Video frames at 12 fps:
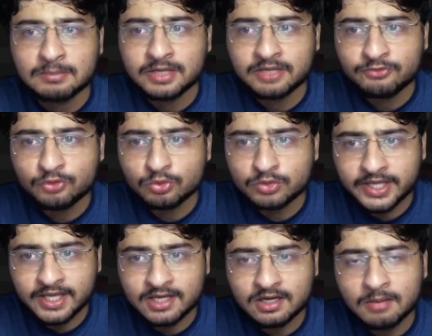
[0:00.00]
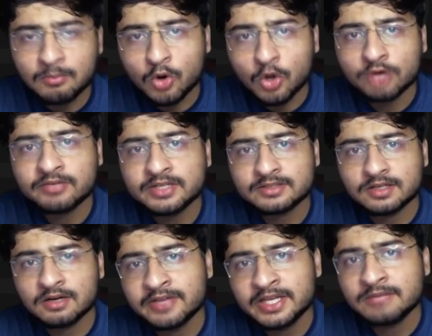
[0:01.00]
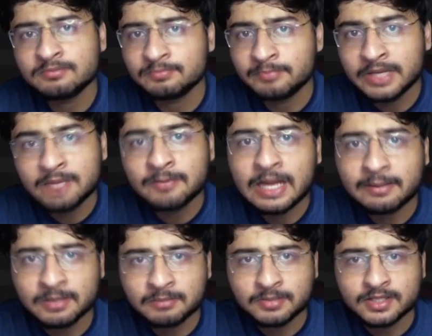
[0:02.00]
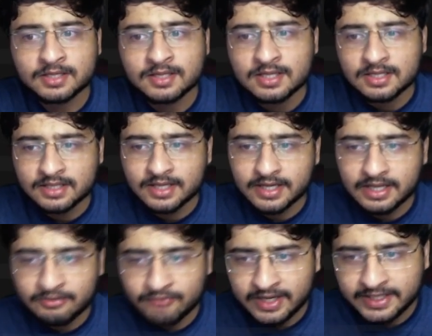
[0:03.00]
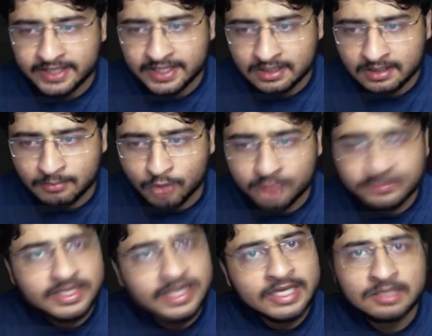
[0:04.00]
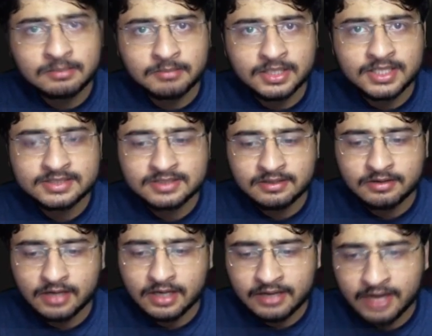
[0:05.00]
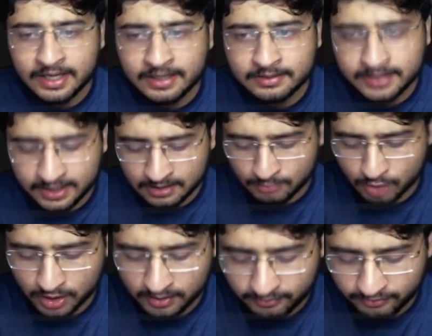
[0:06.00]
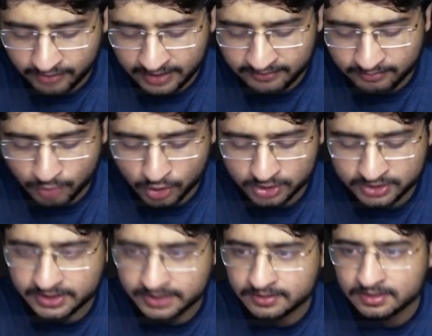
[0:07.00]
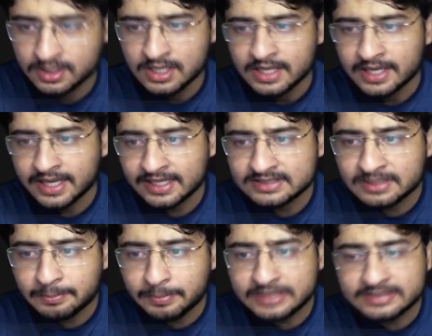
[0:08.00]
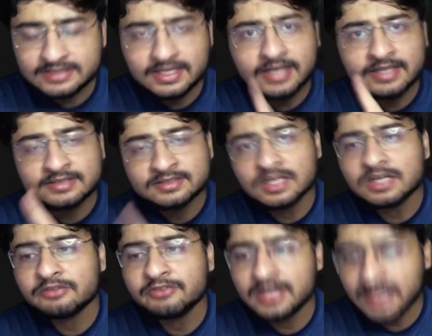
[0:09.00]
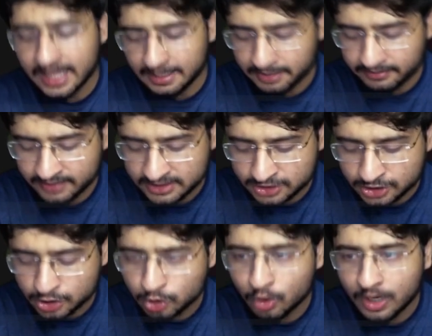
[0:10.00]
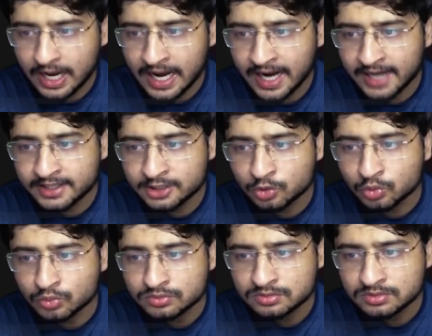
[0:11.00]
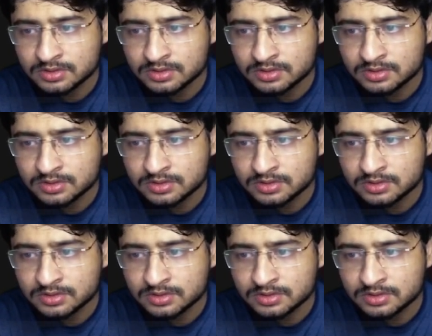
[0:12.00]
But if you take a mod with a very big prime number, yeah, if I take a mod with any number, let's say I take a mod 5 mod 3, can I simply say that result will lie between 0 and 2,